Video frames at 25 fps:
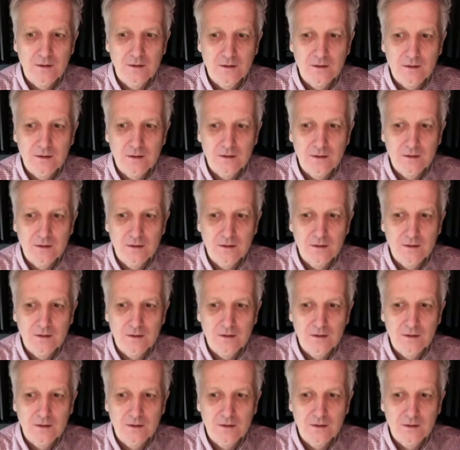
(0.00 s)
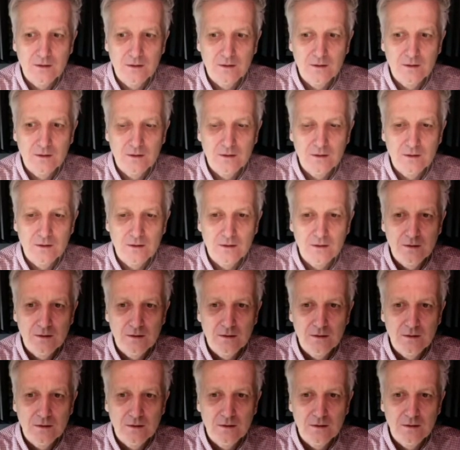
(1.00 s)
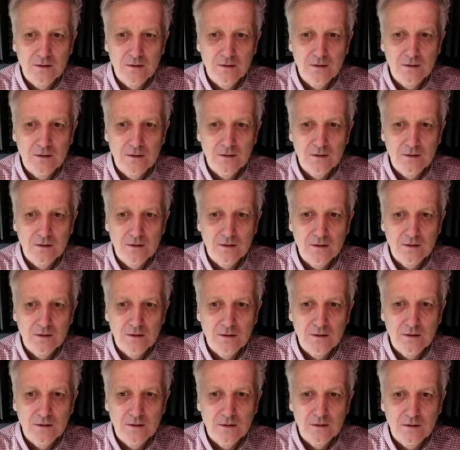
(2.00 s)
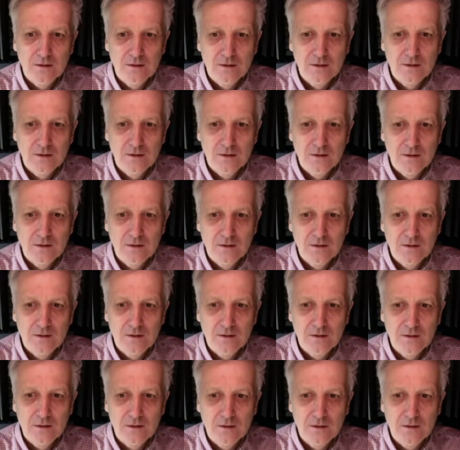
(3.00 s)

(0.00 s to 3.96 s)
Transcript: This person isn't speaking.